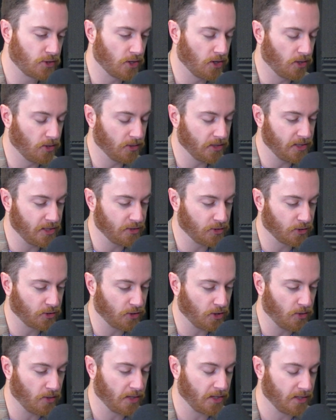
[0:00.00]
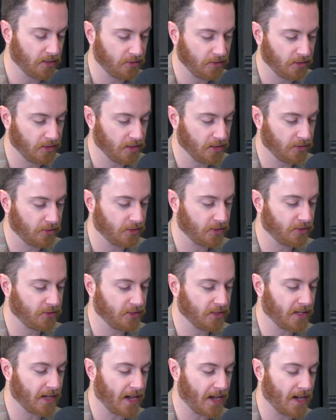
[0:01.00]
So either going into the
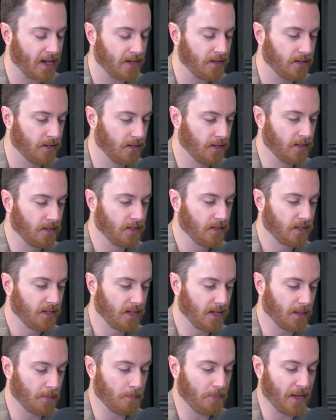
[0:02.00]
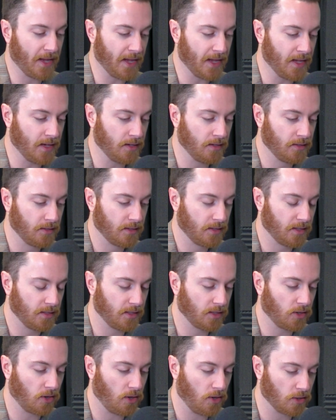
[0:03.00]
existing ad campaign and
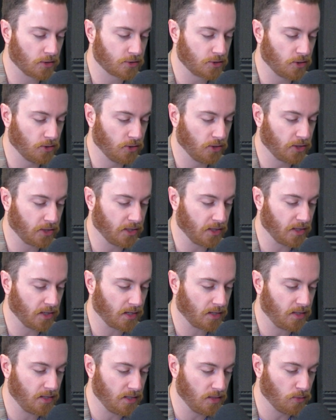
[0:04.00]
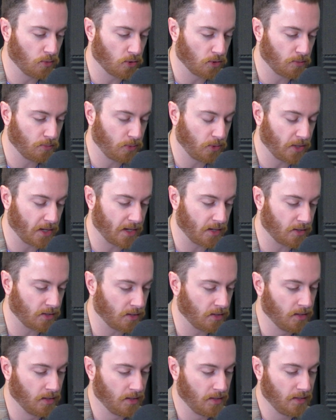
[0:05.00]
then also looking at Keyword
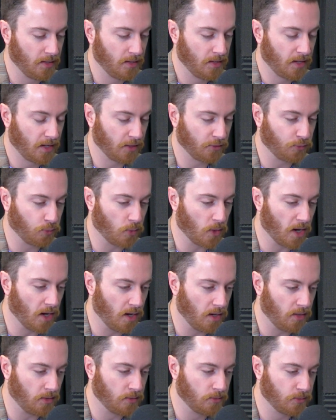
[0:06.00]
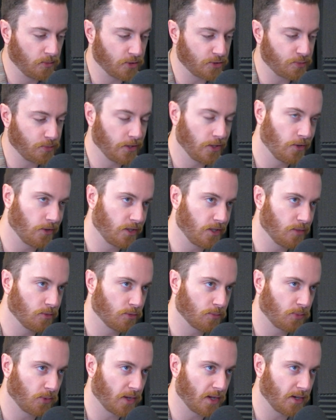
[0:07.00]
Planner as well, which we know
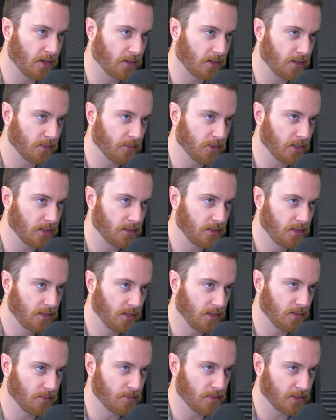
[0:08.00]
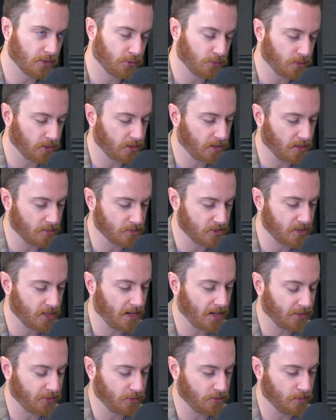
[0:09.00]
Keyword Planner can be hit and miss when it comes
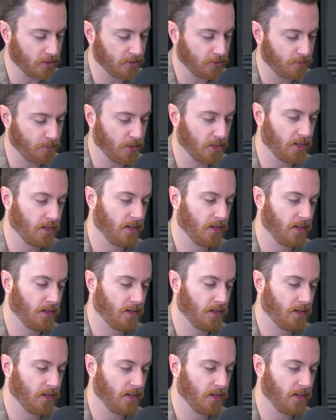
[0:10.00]
to estimates, but